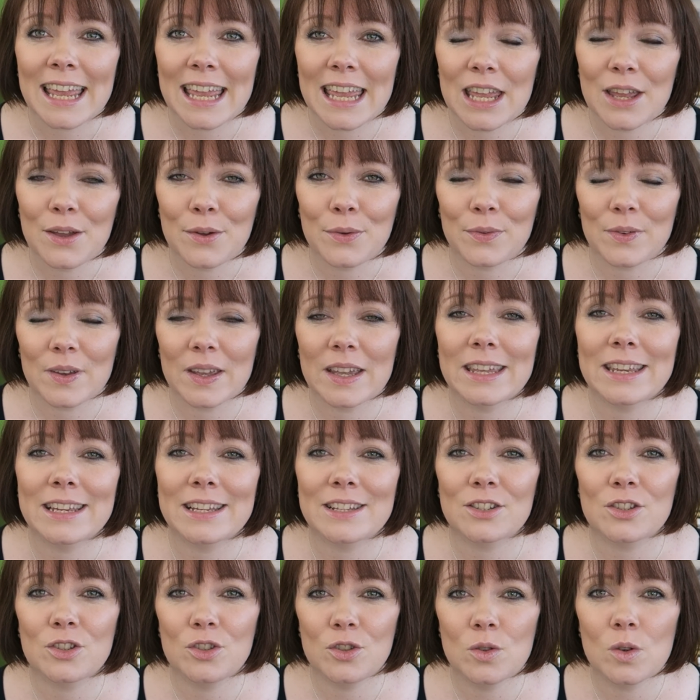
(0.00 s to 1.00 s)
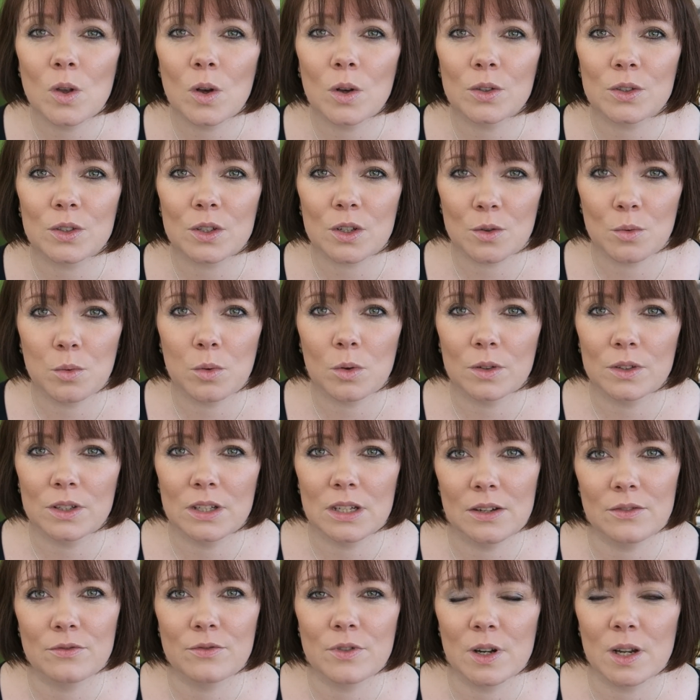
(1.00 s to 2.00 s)
If it is not a
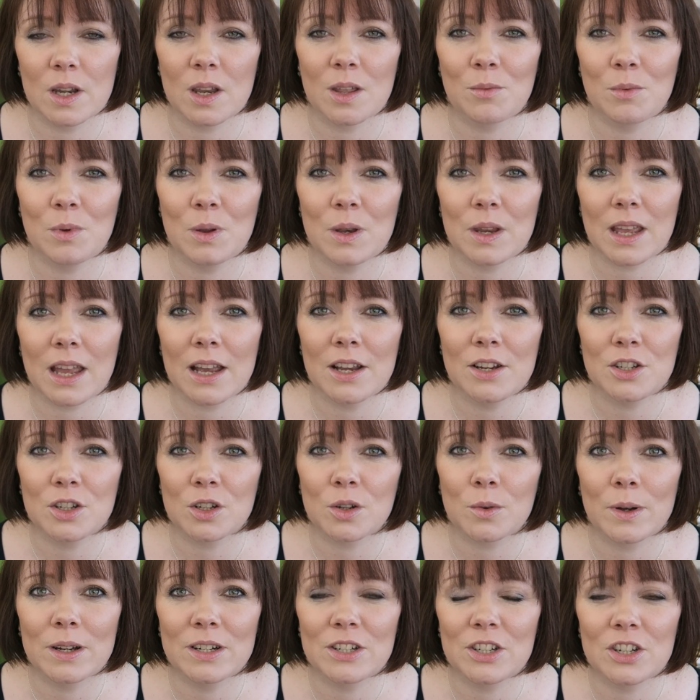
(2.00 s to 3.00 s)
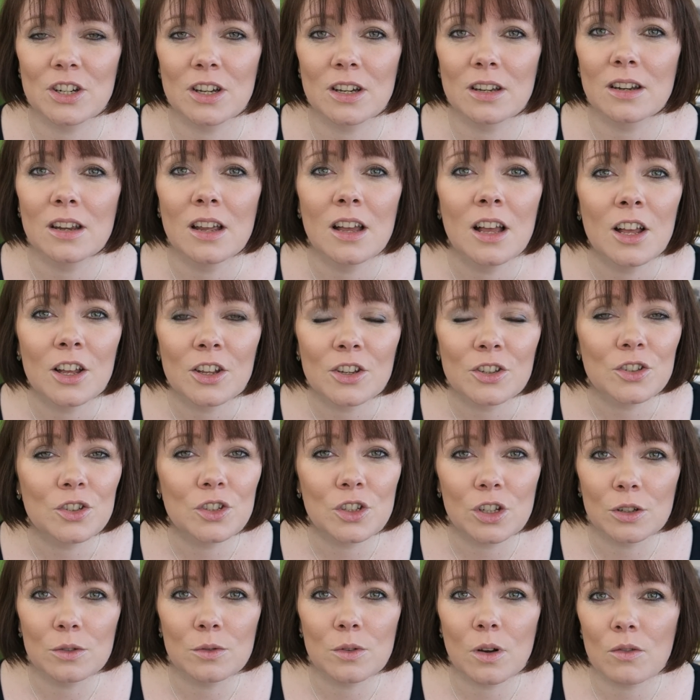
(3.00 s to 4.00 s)
quality of written communication question,
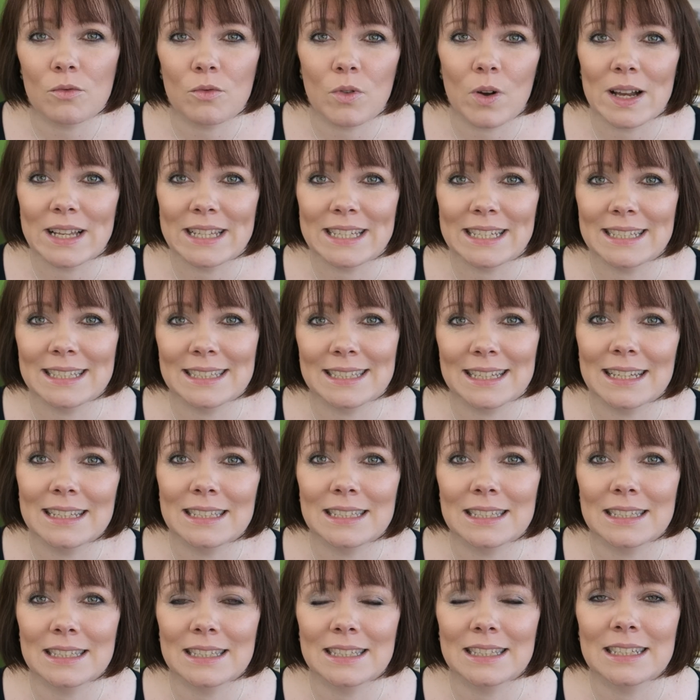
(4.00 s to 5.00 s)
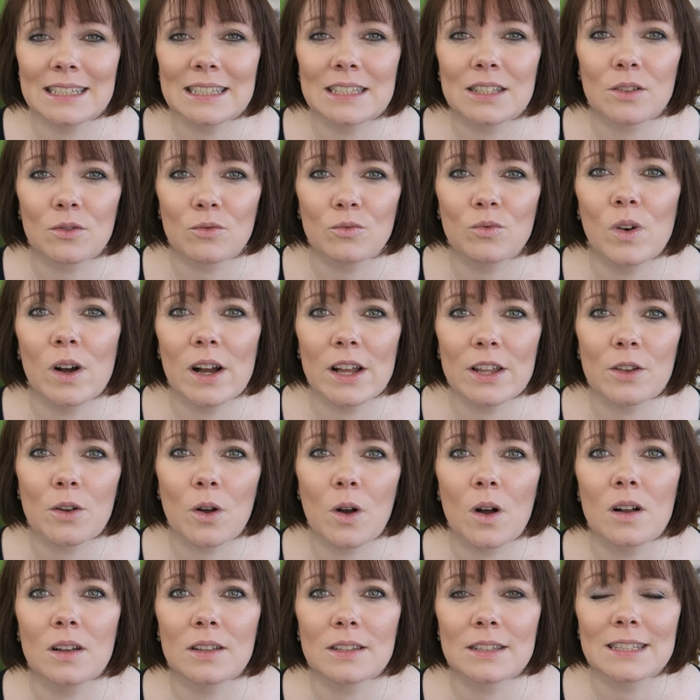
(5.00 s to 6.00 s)
do not write in sentences, write
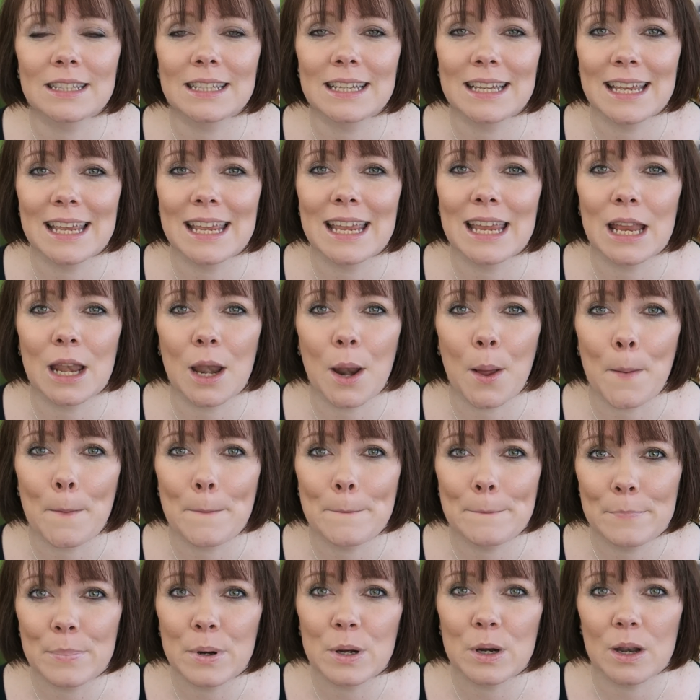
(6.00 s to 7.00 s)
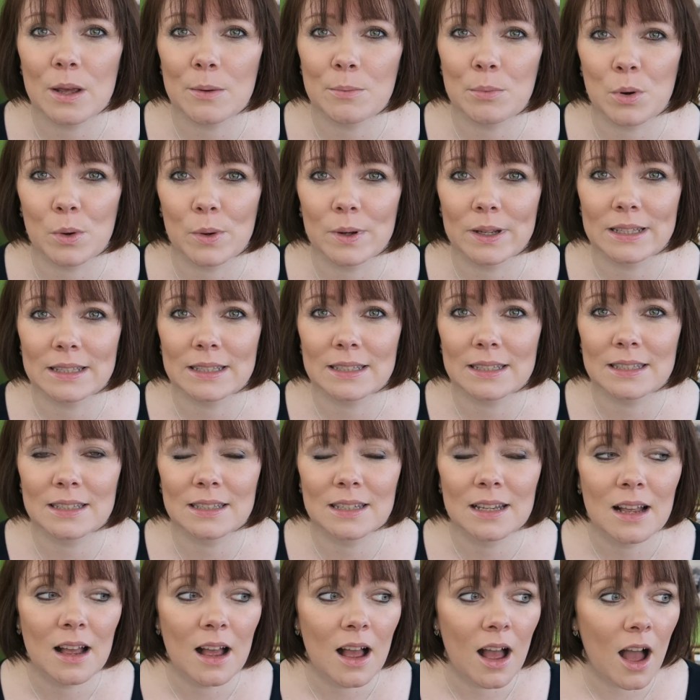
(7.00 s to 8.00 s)
your answer in bullet
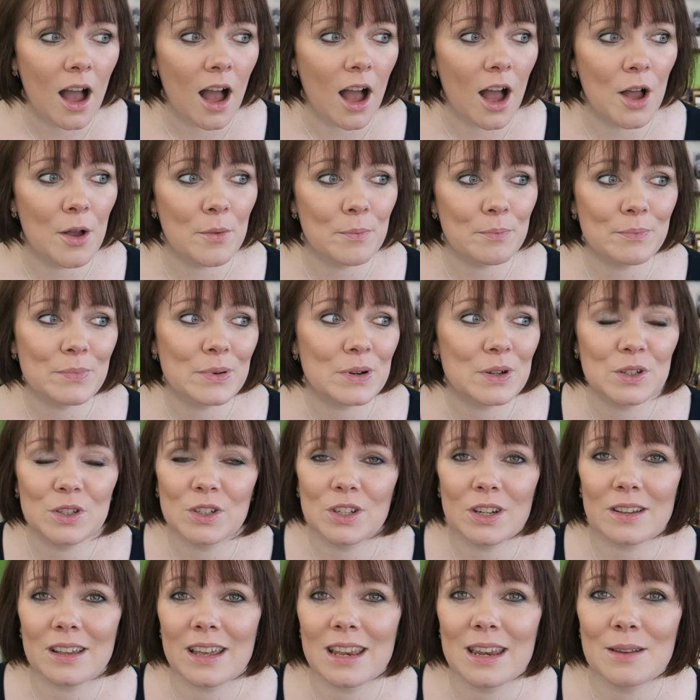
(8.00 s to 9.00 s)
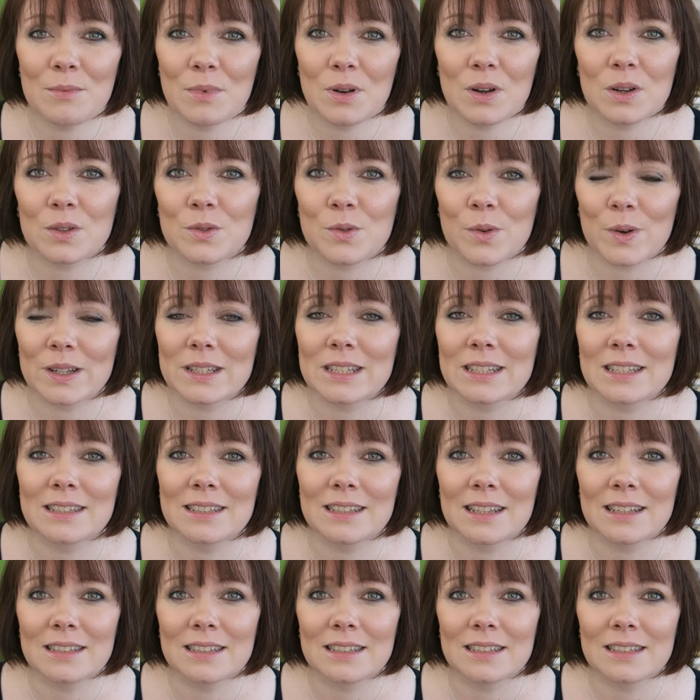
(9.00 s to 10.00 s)
points um, because you don't get any marks writing in
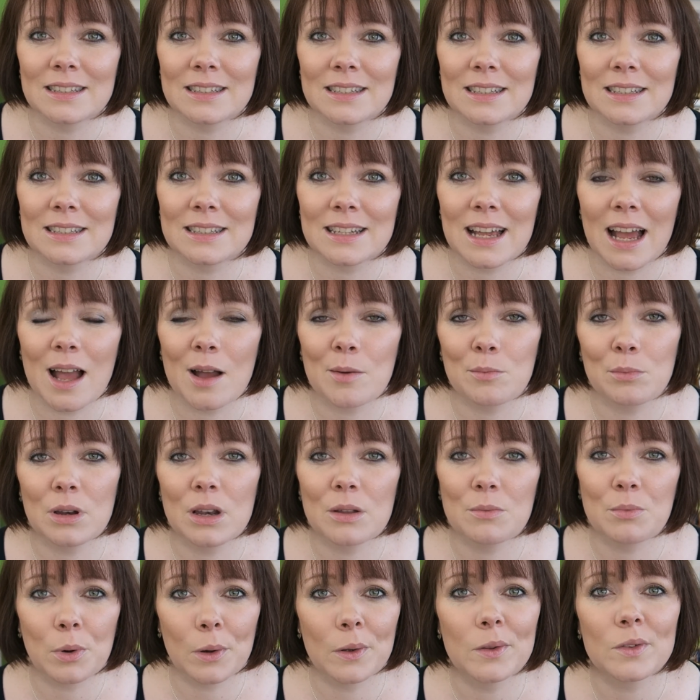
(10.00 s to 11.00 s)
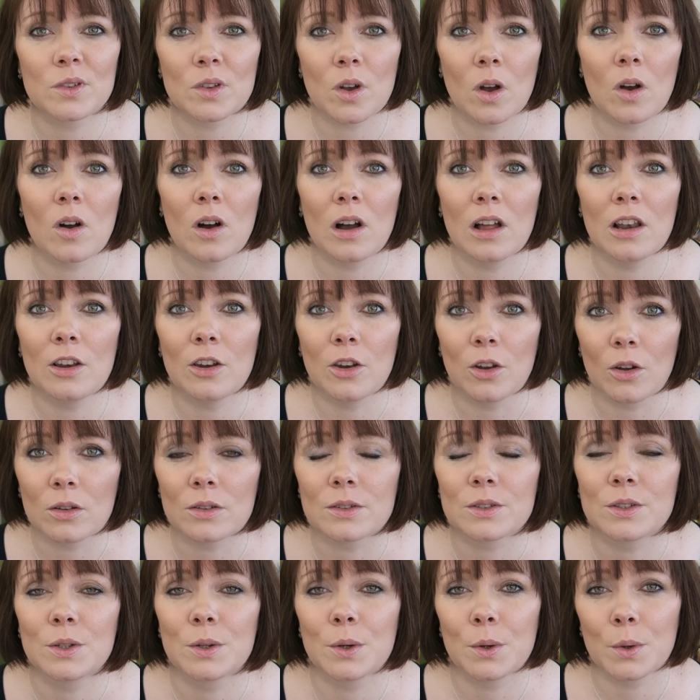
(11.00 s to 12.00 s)
sentences and bullet points are a
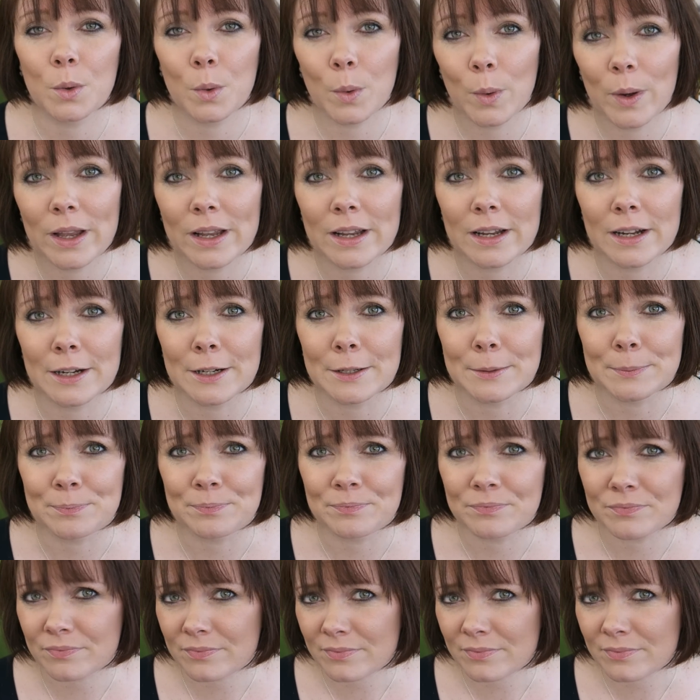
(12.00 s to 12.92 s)
lot quicker.